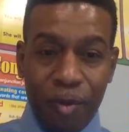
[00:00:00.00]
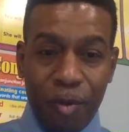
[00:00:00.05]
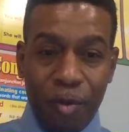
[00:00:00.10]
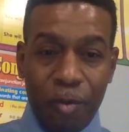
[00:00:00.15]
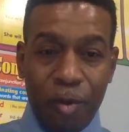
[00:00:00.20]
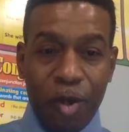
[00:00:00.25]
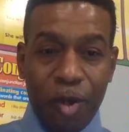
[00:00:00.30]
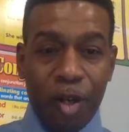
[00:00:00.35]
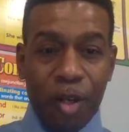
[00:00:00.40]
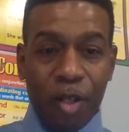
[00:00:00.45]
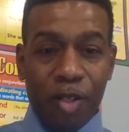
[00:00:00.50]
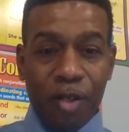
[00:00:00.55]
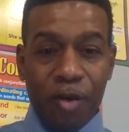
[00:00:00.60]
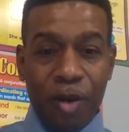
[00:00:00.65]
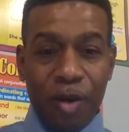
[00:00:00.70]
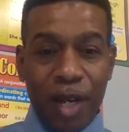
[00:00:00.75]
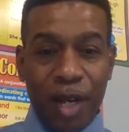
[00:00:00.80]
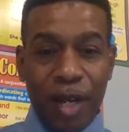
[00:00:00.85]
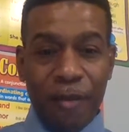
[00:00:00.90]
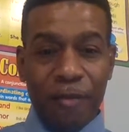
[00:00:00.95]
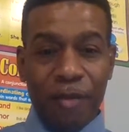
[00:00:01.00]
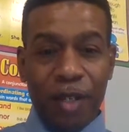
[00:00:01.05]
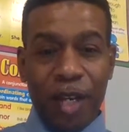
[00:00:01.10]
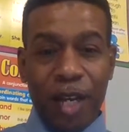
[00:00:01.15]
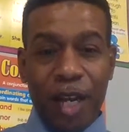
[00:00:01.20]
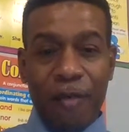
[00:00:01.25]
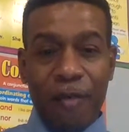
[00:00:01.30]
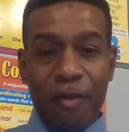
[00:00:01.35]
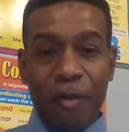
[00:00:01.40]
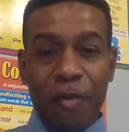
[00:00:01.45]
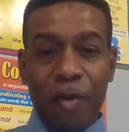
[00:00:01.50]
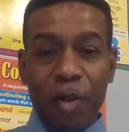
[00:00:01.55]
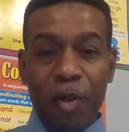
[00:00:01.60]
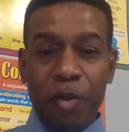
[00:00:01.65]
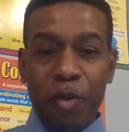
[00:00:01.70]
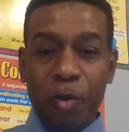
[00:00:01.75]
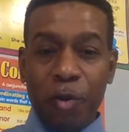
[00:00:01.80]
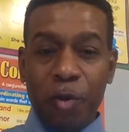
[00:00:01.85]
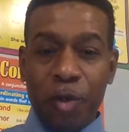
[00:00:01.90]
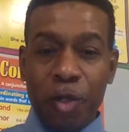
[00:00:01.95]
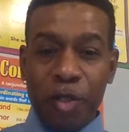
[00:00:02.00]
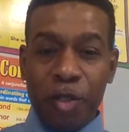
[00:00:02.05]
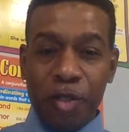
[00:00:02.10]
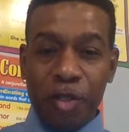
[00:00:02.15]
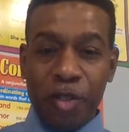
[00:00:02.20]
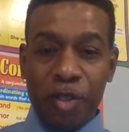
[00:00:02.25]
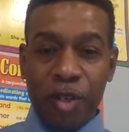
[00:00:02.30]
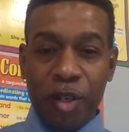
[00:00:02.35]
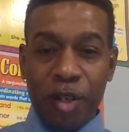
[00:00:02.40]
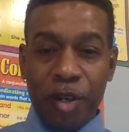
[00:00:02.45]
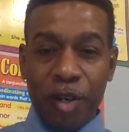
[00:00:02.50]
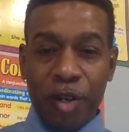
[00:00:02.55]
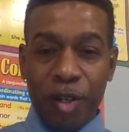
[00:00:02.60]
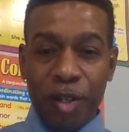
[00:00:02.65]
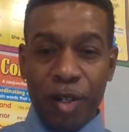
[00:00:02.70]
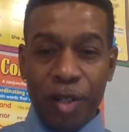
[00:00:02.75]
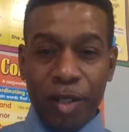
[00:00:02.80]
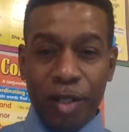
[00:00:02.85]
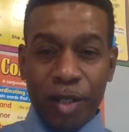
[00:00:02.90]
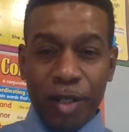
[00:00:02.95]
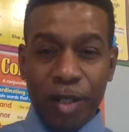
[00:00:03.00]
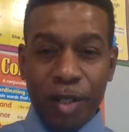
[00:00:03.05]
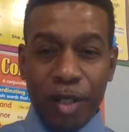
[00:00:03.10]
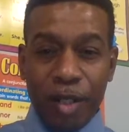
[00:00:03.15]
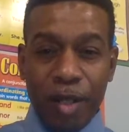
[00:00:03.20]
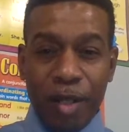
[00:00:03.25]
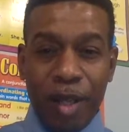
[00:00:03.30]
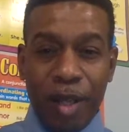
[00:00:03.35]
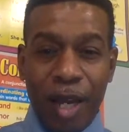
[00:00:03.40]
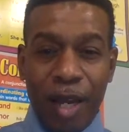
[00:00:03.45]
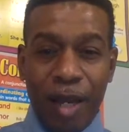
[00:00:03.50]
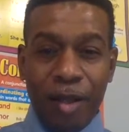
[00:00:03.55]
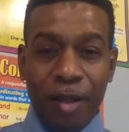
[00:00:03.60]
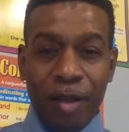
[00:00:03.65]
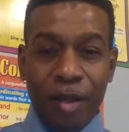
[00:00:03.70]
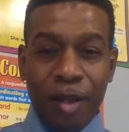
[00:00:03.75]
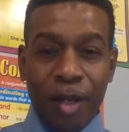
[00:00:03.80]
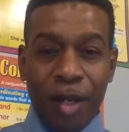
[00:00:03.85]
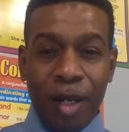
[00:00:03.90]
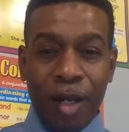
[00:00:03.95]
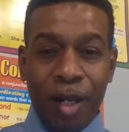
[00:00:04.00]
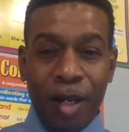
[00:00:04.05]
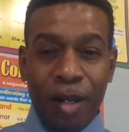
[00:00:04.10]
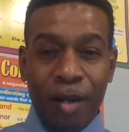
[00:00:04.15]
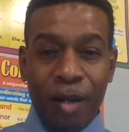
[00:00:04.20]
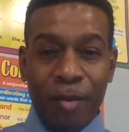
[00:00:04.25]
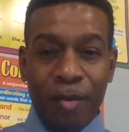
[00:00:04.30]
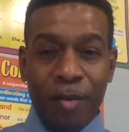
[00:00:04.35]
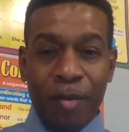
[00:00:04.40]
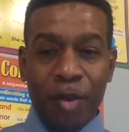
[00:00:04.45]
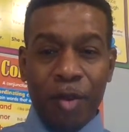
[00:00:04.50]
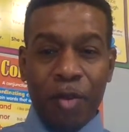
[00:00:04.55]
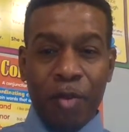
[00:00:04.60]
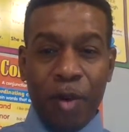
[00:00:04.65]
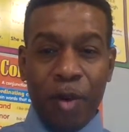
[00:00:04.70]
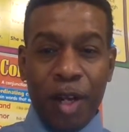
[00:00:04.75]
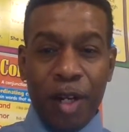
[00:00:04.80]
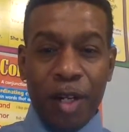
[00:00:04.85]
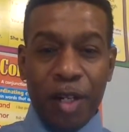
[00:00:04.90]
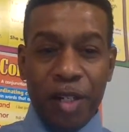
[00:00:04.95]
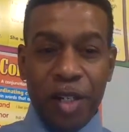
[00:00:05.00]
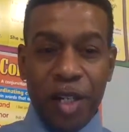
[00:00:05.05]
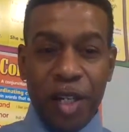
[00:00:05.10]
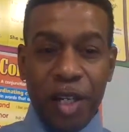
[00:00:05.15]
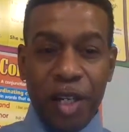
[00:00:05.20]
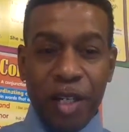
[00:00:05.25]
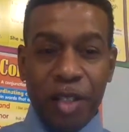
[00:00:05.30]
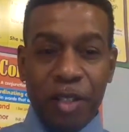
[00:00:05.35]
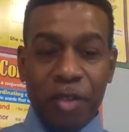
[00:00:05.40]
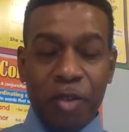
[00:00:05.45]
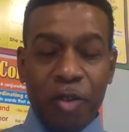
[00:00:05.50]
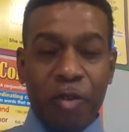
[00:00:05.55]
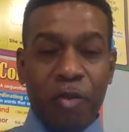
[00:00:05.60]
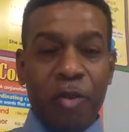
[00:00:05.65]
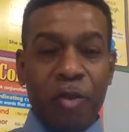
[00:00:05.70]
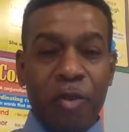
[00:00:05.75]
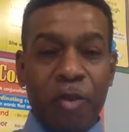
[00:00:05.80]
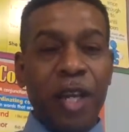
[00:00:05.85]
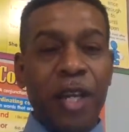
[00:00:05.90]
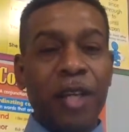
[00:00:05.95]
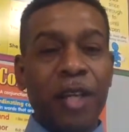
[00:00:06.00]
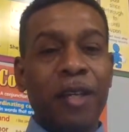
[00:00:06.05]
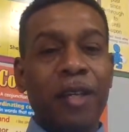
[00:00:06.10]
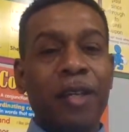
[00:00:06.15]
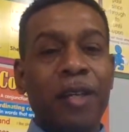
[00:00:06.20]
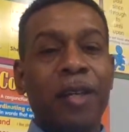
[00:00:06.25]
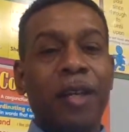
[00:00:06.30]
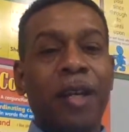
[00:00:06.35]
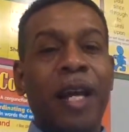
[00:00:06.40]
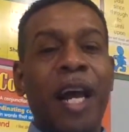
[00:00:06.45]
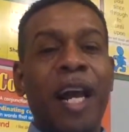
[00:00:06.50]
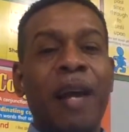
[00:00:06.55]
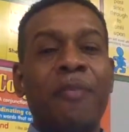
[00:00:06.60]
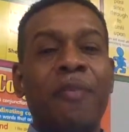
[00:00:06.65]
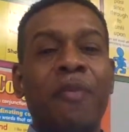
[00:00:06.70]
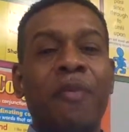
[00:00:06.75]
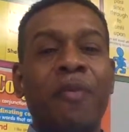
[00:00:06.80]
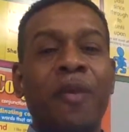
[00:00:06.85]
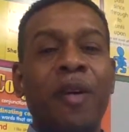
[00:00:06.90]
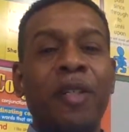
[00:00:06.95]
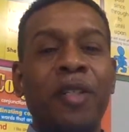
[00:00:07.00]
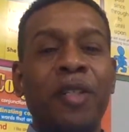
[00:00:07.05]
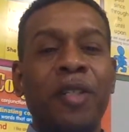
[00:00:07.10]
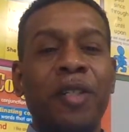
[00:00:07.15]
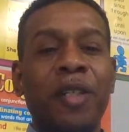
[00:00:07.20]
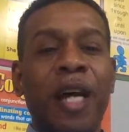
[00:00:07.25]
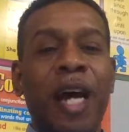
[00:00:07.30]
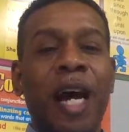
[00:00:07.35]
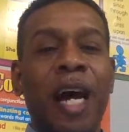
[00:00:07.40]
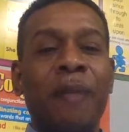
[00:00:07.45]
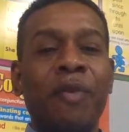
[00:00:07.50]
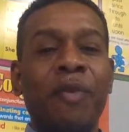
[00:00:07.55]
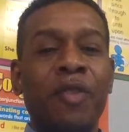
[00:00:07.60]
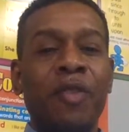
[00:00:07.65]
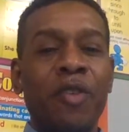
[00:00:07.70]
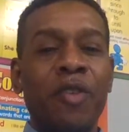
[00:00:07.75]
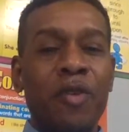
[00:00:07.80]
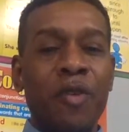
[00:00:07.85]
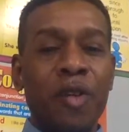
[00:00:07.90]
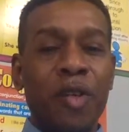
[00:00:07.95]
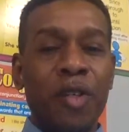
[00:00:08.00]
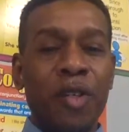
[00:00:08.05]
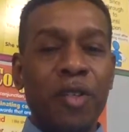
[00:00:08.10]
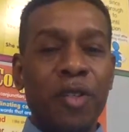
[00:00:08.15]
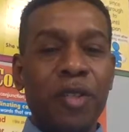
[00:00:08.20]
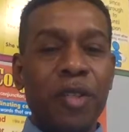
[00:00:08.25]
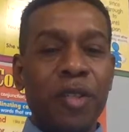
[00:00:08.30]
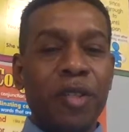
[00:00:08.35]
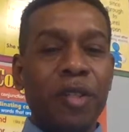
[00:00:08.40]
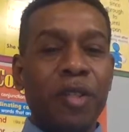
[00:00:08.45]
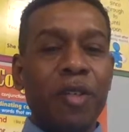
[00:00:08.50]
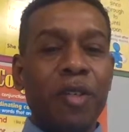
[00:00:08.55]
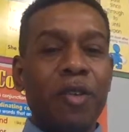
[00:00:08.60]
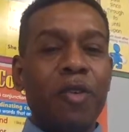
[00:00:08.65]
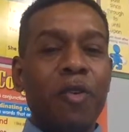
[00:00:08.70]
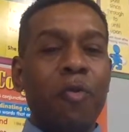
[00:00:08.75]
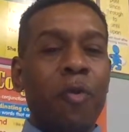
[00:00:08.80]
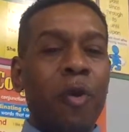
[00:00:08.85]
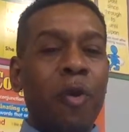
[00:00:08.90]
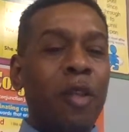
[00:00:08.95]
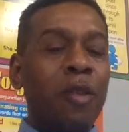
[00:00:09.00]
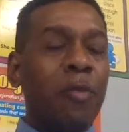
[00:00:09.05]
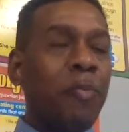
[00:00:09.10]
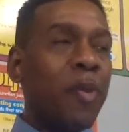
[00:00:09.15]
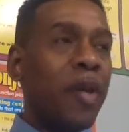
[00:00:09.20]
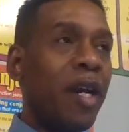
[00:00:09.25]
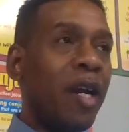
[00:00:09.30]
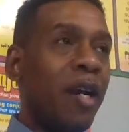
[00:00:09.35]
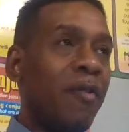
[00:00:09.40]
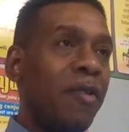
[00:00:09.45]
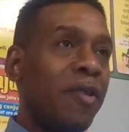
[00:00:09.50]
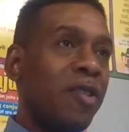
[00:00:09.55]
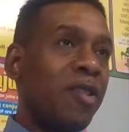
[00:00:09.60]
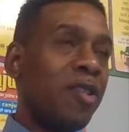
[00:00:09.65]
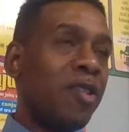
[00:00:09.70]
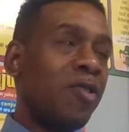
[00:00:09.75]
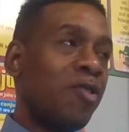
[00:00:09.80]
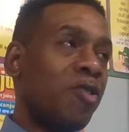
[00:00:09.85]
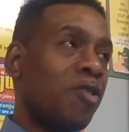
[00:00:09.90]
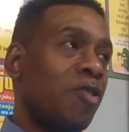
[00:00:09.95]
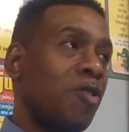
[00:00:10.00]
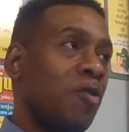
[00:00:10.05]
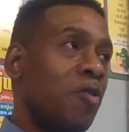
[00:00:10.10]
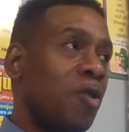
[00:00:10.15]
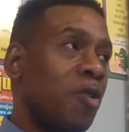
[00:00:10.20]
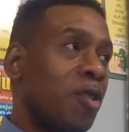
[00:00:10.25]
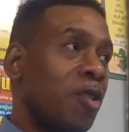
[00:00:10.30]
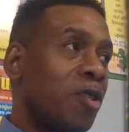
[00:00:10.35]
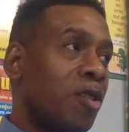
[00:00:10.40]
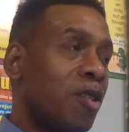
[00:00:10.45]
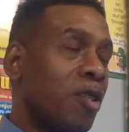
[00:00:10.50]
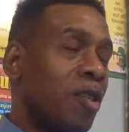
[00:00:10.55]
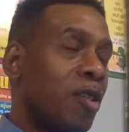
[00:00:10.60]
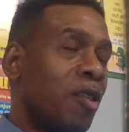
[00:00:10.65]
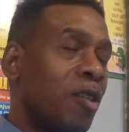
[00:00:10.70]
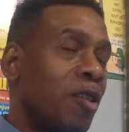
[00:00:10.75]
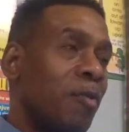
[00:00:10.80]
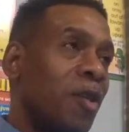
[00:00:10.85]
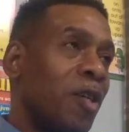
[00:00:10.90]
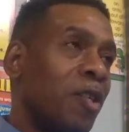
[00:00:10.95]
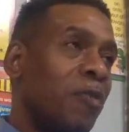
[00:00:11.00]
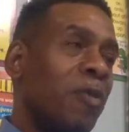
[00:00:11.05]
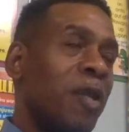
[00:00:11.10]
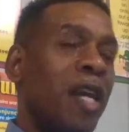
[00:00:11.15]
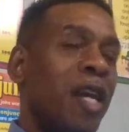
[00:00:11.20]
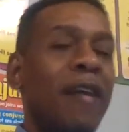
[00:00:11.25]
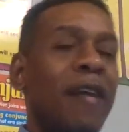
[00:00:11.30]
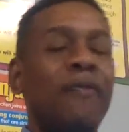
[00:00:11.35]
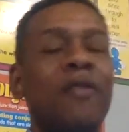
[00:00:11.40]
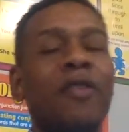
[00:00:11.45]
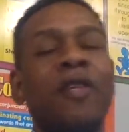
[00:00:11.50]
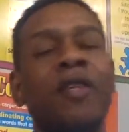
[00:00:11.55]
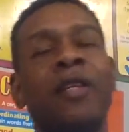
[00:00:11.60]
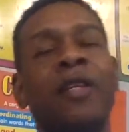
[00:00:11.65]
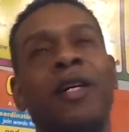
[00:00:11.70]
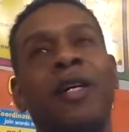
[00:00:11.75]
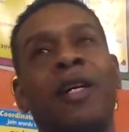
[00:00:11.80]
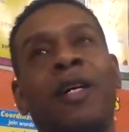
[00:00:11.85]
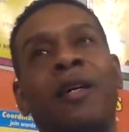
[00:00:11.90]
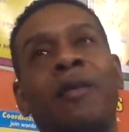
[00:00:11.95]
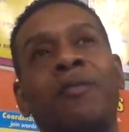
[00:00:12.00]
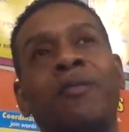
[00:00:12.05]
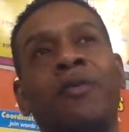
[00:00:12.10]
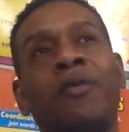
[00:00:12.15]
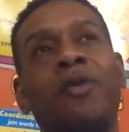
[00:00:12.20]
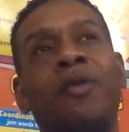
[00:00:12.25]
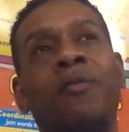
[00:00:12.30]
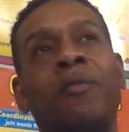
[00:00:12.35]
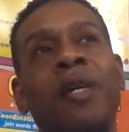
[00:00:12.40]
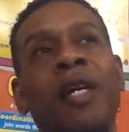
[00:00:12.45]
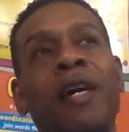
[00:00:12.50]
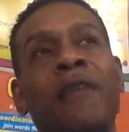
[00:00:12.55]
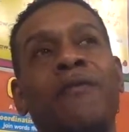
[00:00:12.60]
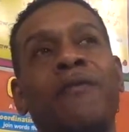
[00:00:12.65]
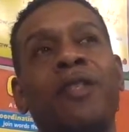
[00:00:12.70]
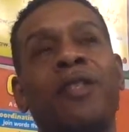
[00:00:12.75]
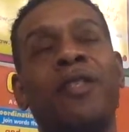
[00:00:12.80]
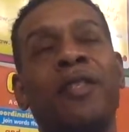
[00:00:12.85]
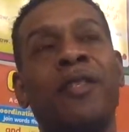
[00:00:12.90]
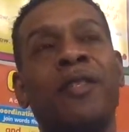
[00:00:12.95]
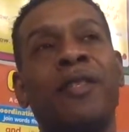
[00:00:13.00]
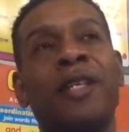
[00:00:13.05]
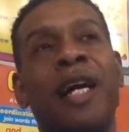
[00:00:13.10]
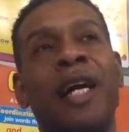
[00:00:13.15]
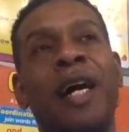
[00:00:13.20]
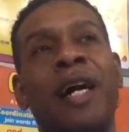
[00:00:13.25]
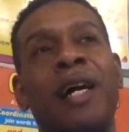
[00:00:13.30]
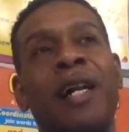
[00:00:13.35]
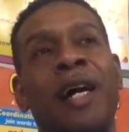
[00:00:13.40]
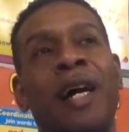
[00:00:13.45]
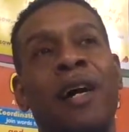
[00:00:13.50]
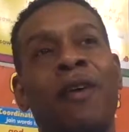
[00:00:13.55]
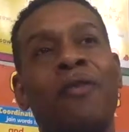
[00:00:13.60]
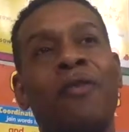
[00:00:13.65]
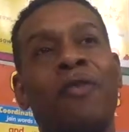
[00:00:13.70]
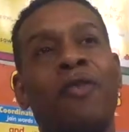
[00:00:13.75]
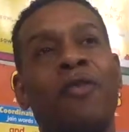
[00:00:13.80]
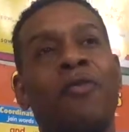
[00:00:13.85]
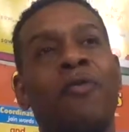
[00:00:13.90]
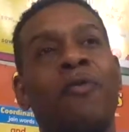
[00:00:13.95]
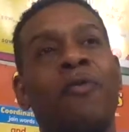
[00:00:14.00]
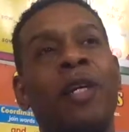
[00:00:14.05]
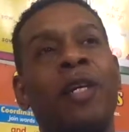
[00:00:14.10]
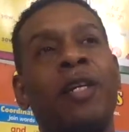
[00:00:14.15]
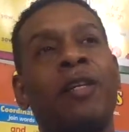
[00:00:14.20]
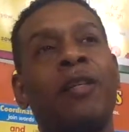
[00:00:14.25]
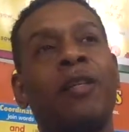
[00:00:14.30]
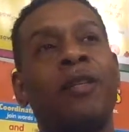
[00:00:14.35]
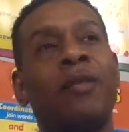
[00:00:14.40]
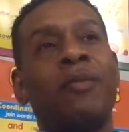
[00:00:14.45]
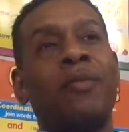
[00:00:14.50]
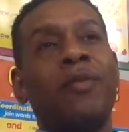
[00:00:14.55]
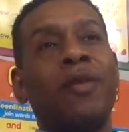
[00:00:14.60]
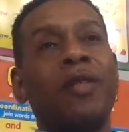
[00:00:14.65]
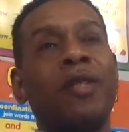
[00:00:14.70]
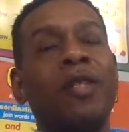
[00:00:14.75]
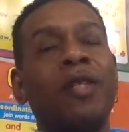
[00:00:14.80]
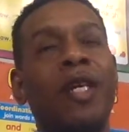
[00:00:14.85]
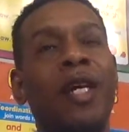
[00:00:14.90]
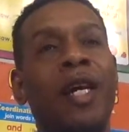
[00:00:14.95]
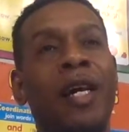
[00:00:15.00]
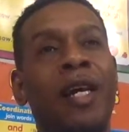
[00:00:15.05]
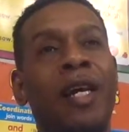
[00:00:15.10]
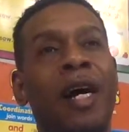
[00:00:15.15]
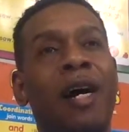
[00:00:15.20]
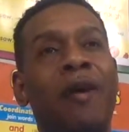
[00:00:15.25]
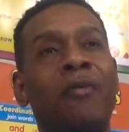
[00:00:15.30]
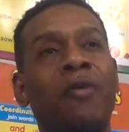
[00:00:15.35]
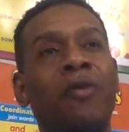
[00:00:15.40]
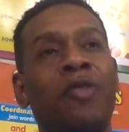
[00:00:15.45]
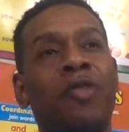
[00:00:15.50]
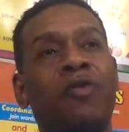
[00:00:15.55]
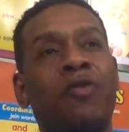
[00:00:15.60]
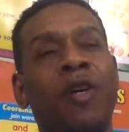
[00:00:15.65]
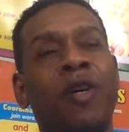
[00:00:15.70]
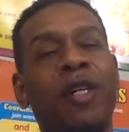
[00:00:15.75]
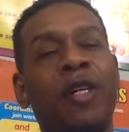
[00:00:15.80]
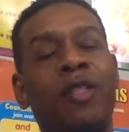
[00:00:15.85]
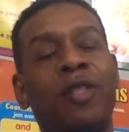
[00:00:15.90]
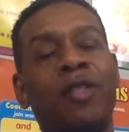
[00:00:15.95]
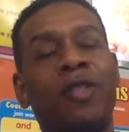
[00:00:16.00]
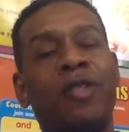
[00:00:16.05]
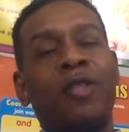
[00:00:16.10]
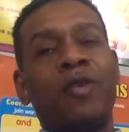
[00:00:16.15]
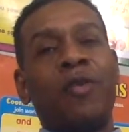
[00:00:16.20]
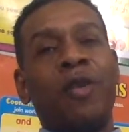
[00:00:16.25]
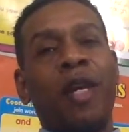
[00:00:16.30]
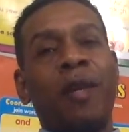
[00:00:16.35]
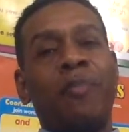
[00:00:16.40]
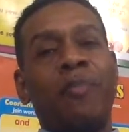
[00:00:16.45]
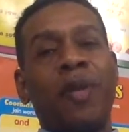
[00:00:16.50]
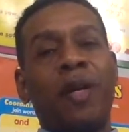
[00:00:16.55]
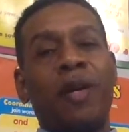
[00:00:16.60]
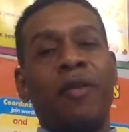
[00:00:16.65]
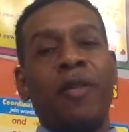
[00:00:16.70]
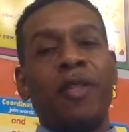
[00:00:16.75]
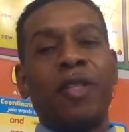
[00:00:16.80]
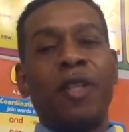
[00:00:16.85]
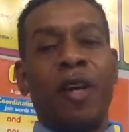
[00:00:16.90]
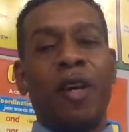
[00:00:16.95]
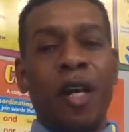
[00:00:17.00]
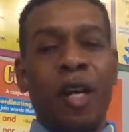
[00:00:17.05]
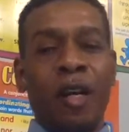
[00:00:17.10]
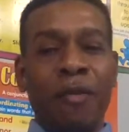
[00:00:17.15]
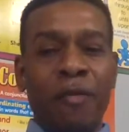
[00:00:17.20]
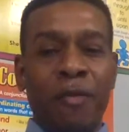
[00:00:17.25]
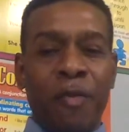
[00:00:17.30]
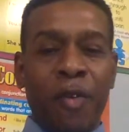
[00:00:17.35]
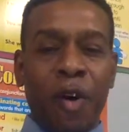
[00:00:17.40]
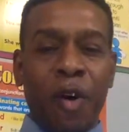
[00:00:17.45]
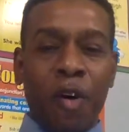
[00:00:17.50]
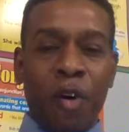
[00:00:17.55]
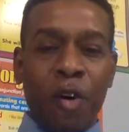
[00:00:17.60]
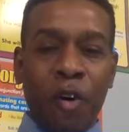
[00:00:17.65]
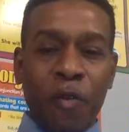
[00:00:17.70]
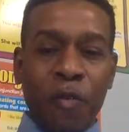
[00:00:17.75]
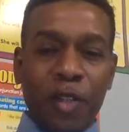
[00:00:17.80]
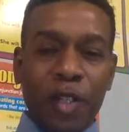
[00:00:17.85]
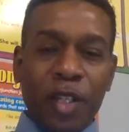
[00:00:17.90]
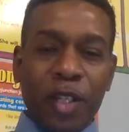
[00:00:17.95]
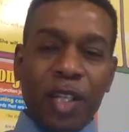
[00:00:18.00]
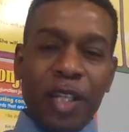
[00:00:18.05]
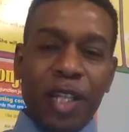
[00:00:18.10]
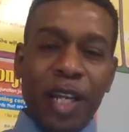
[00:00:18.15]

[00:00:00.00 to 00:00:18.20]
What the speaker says: We also have to have a mutual concern that the greater need to create collaboration opportunities with parents and students, because we have to design our curriculum and our instruction so that parents are involved,